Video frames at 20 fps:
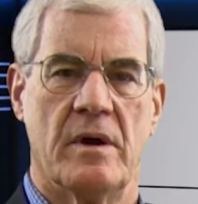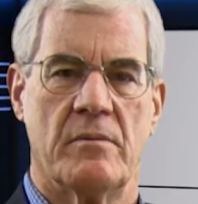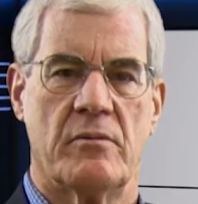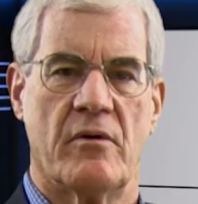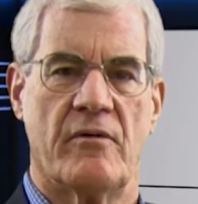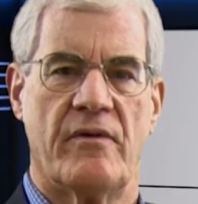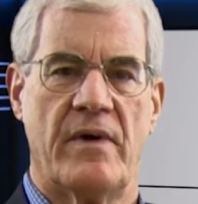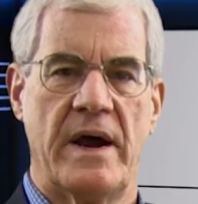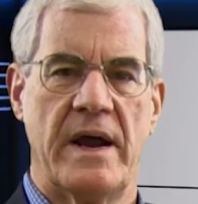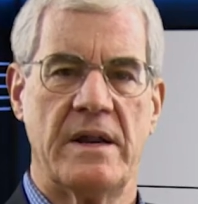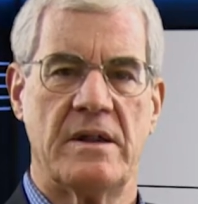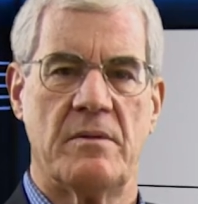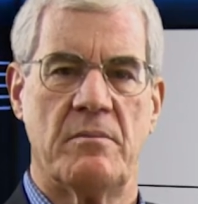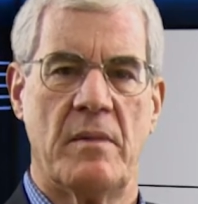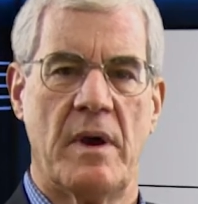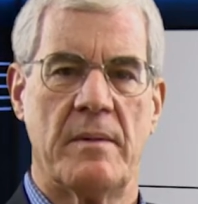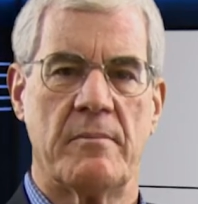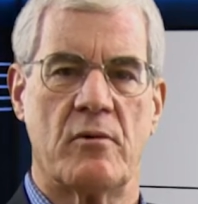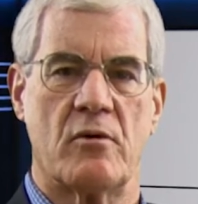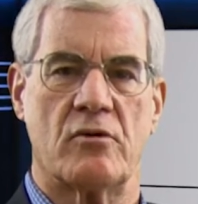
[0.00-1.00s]
Provide the
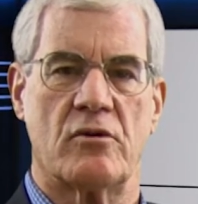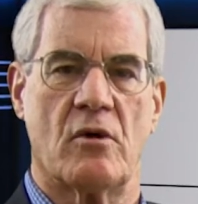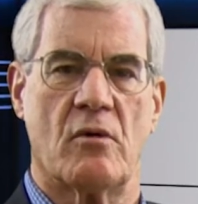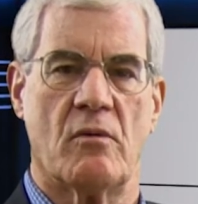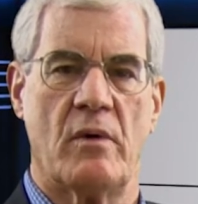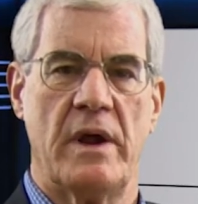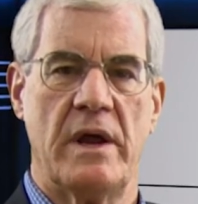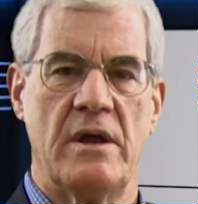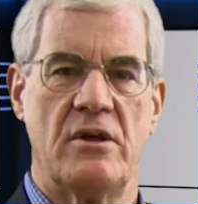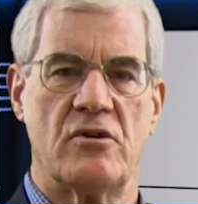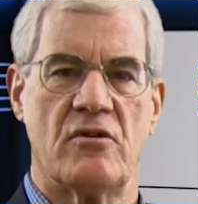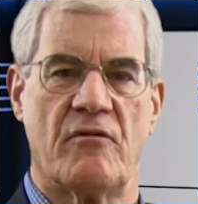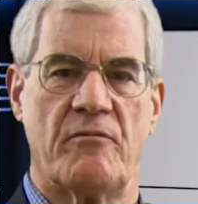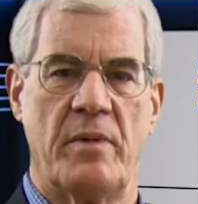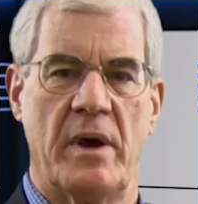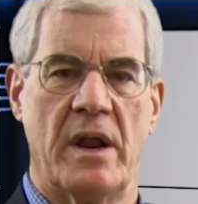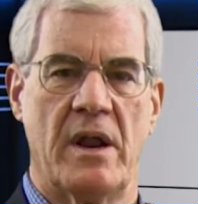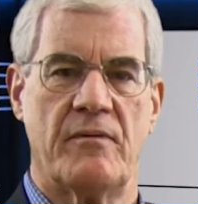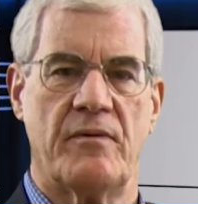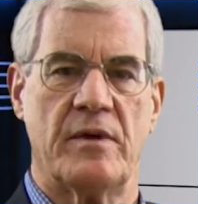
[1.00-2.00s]
members a range of
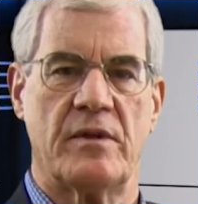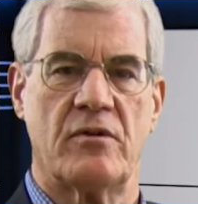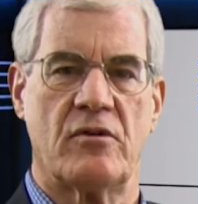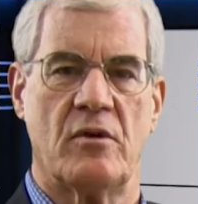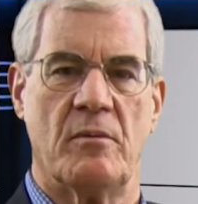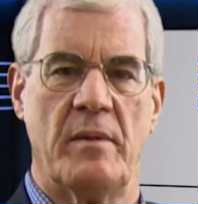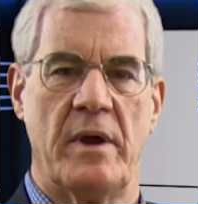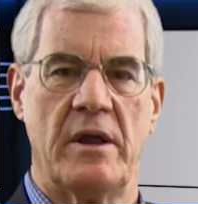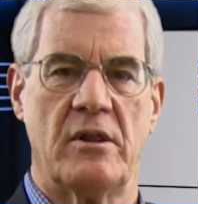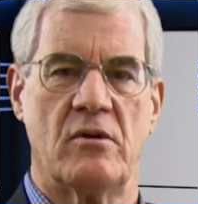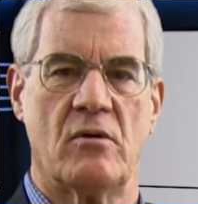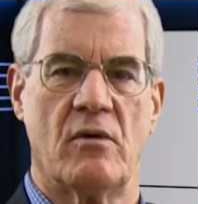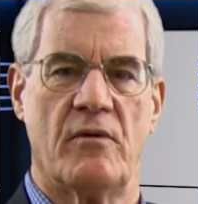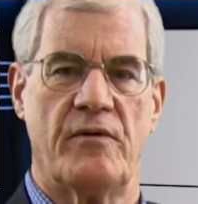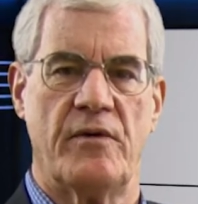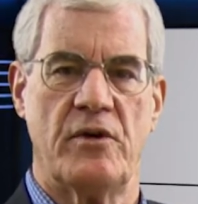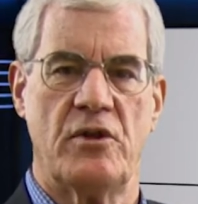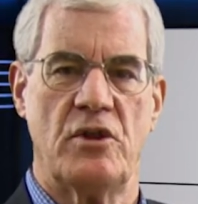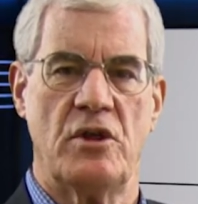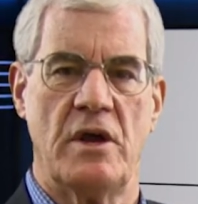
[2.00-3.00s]
benefits to make their
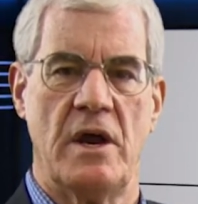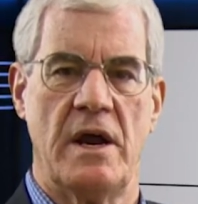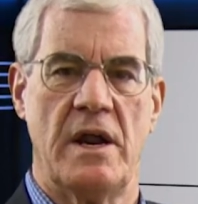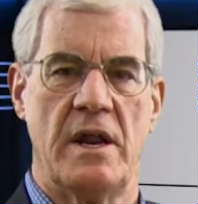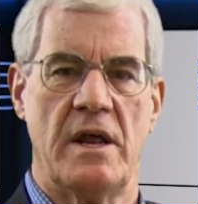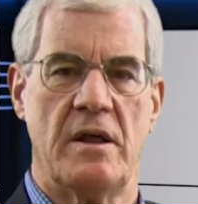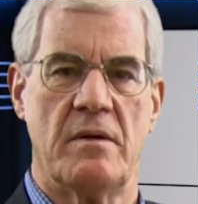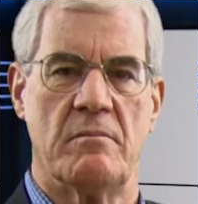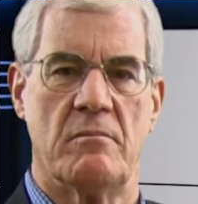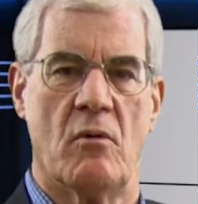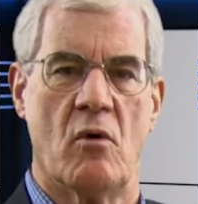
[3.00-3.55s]
officiating